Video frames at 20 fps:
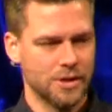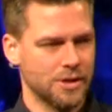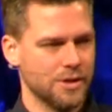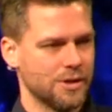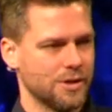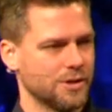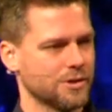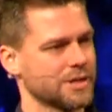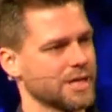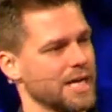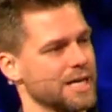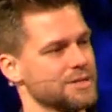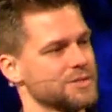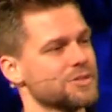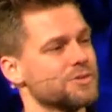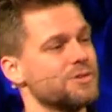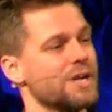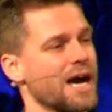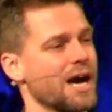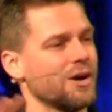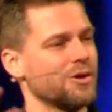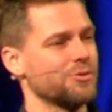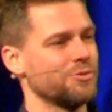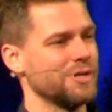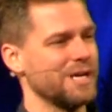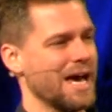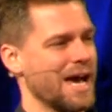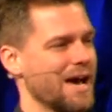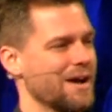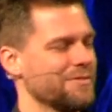Okay, so now
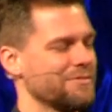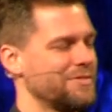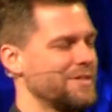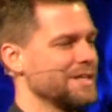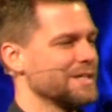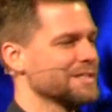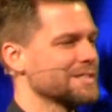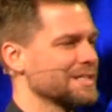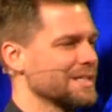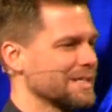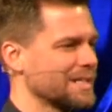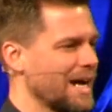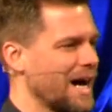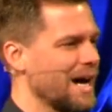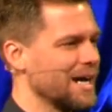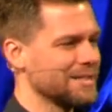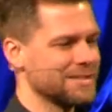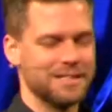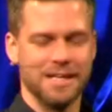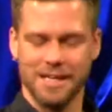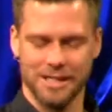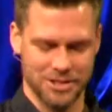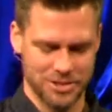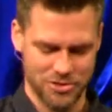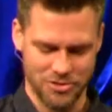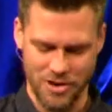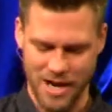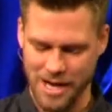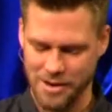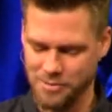we have this context,
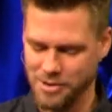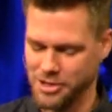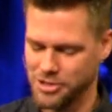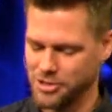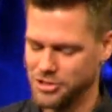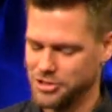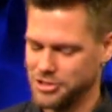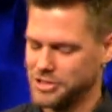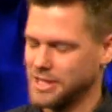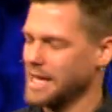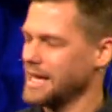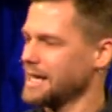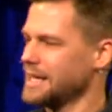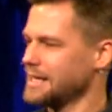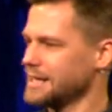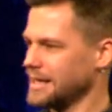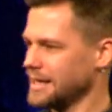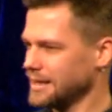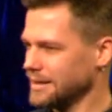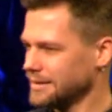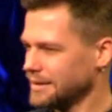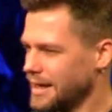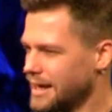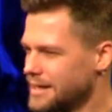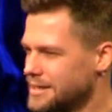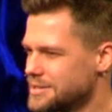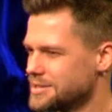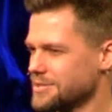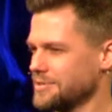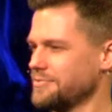right? We understand a
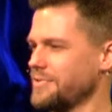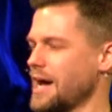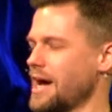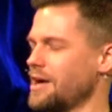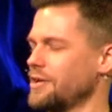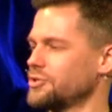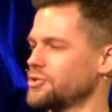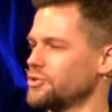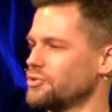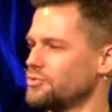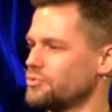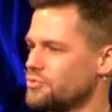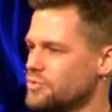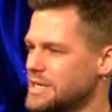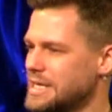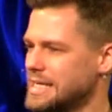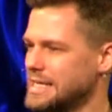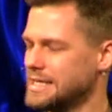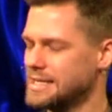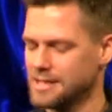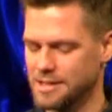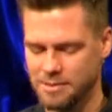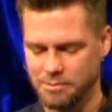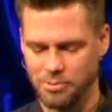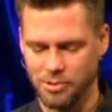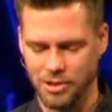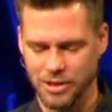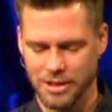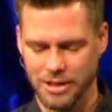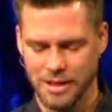lens of how to read the
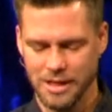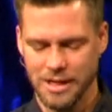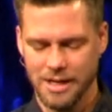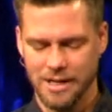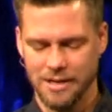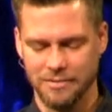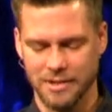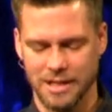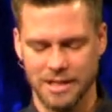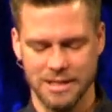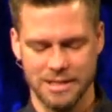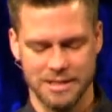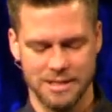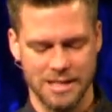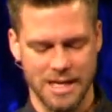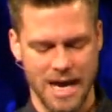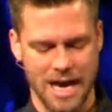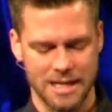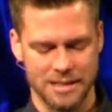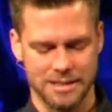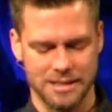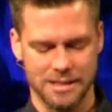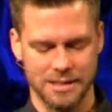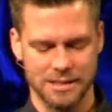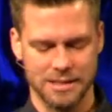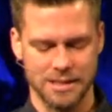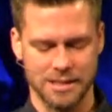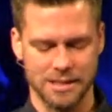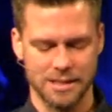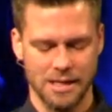book of
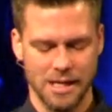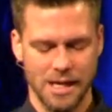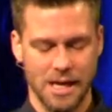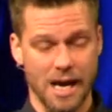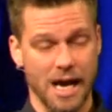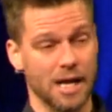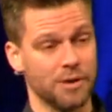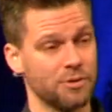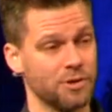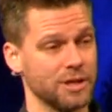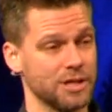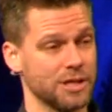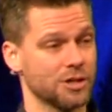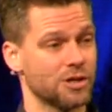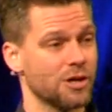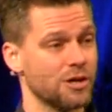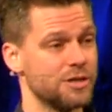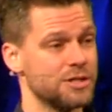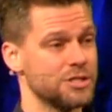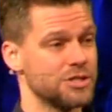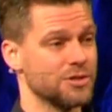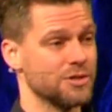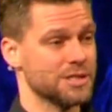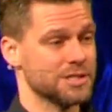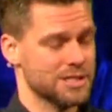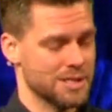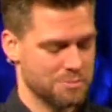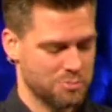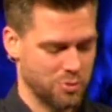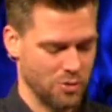Ecclesiastes. And I'd really encourage you at
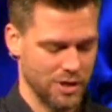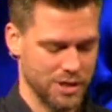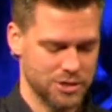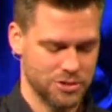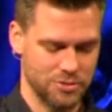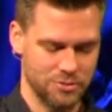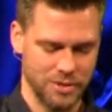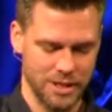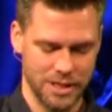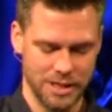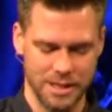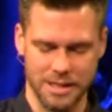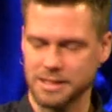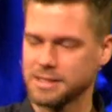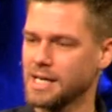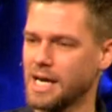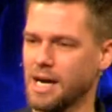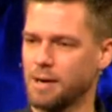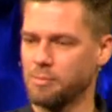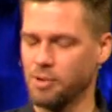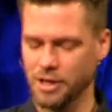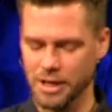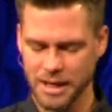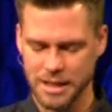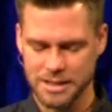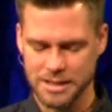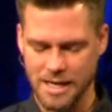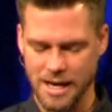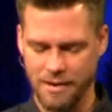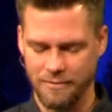some point to read the entire book.
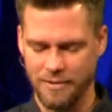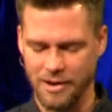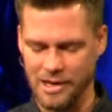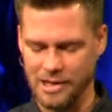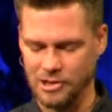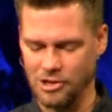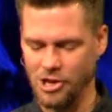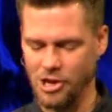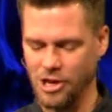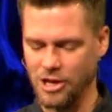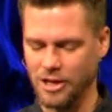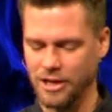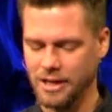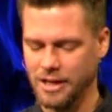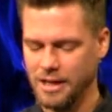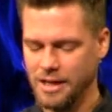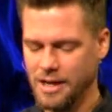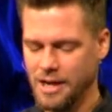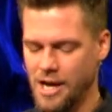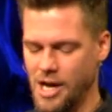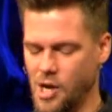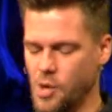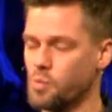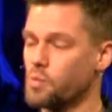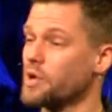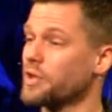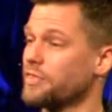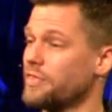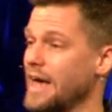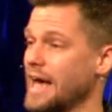It's not very long,
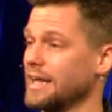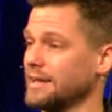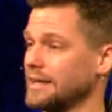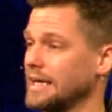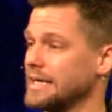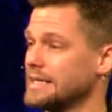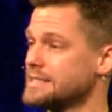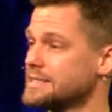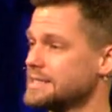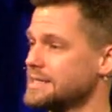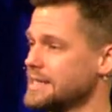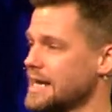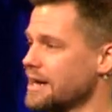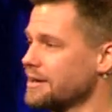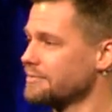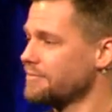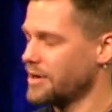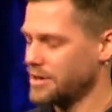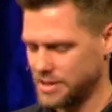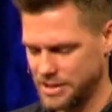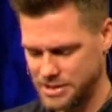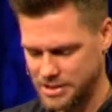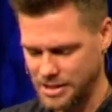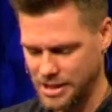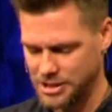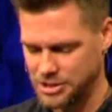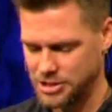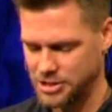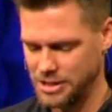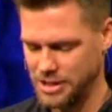with that lens and out of our
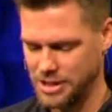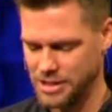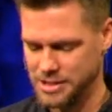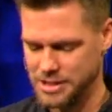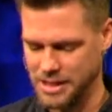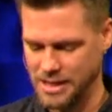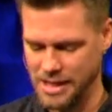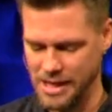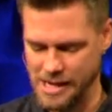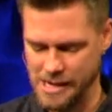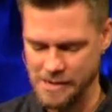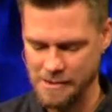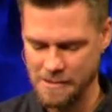discussion here today.